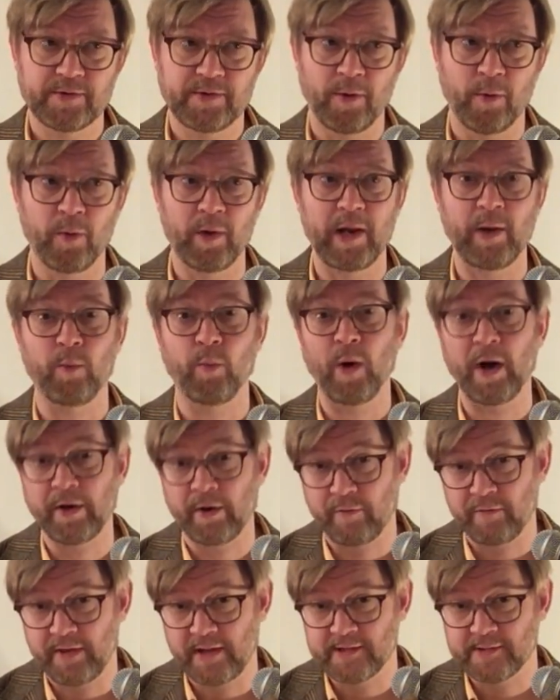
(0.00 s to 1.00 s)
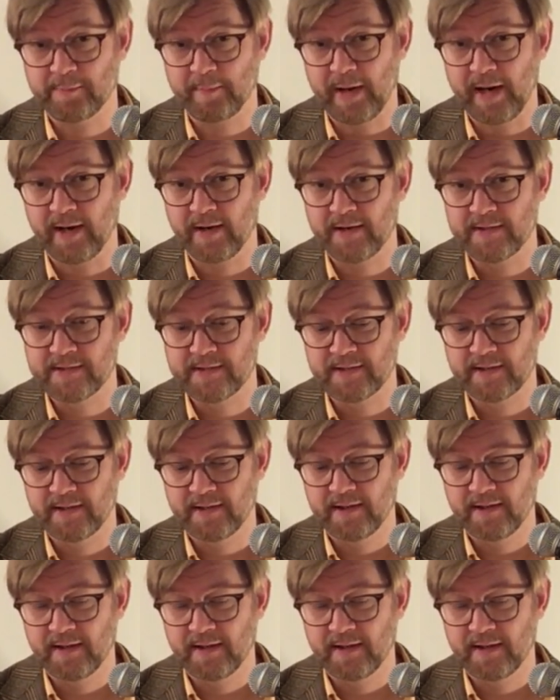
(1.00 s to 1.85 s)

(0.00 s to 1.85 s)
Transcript: only one of these beers,